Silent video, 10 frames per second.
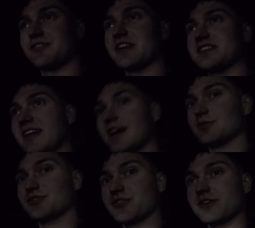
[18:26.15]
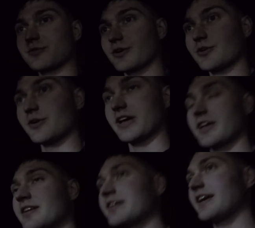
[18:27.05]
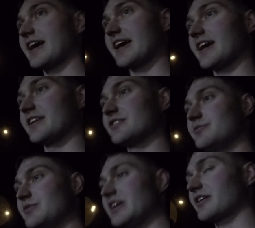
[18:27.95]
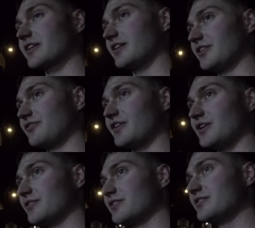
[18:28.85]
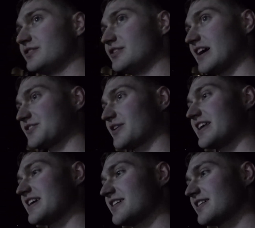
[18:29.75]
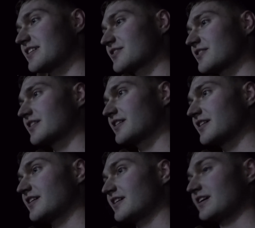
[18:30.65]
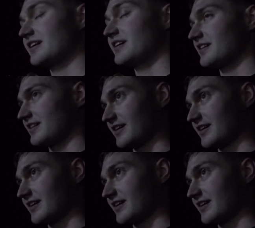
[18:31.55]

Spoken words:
FaceTime his friend real quick and get her on the phone. You guys ready? Yeah.